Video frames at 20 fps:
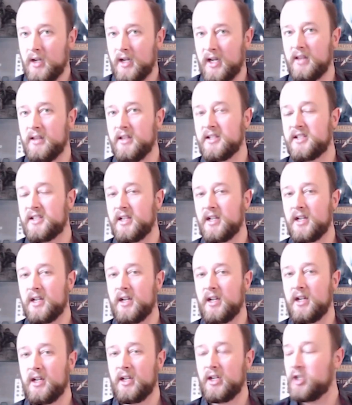this
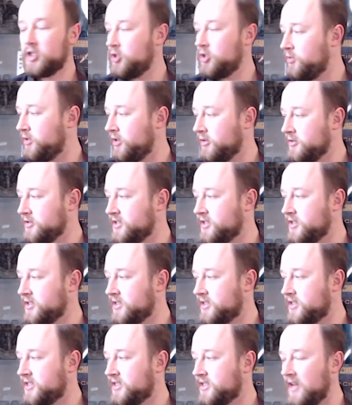issue, there's
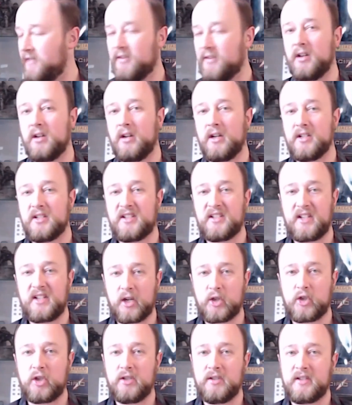7
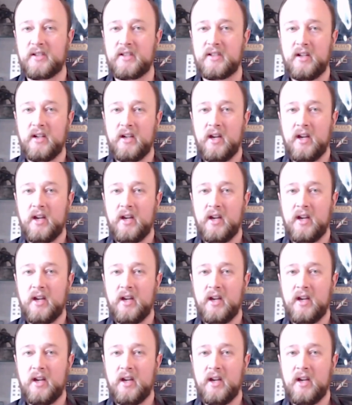sections.